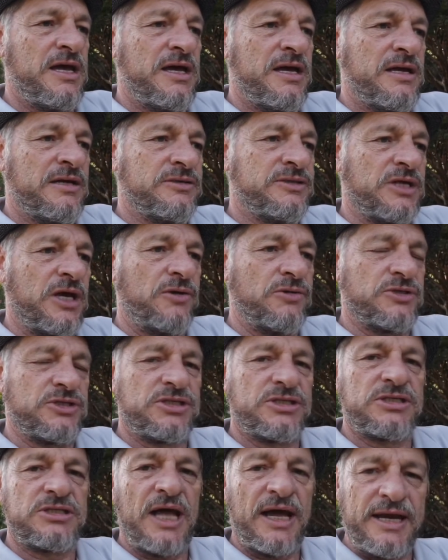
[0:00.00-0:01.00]
So
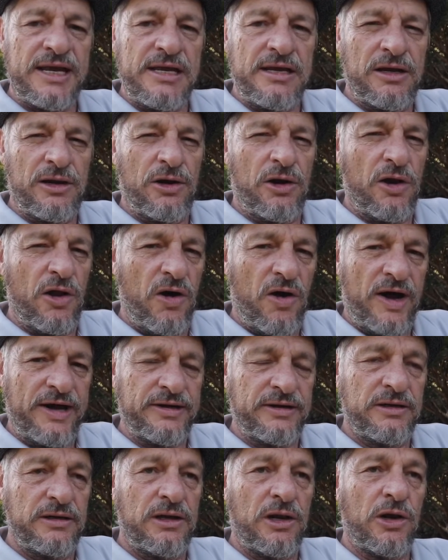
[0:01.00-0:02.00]
study light.
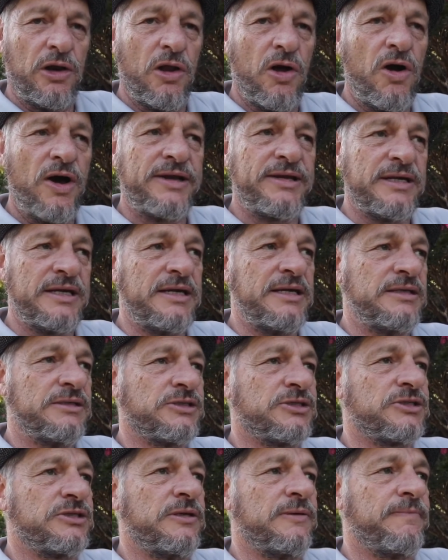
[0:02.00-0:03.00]
Light
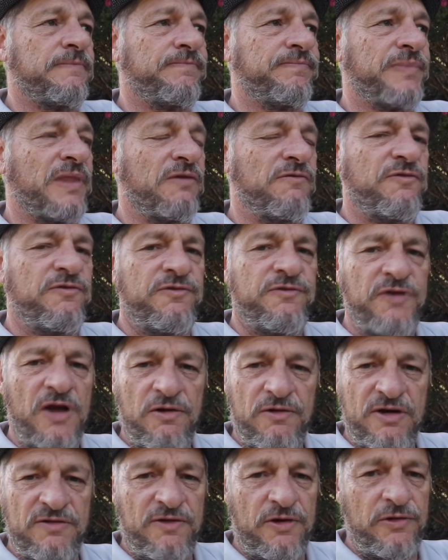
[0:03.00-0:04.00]
is
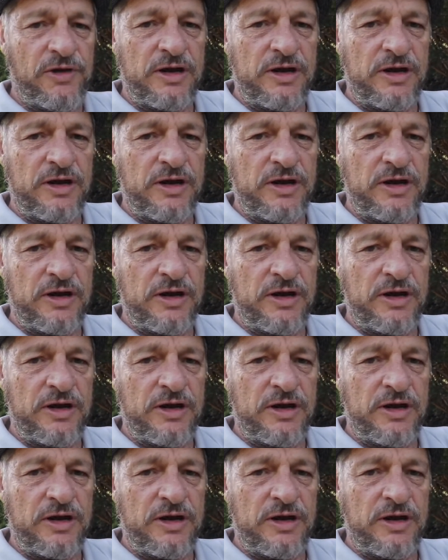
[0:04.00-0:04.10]
very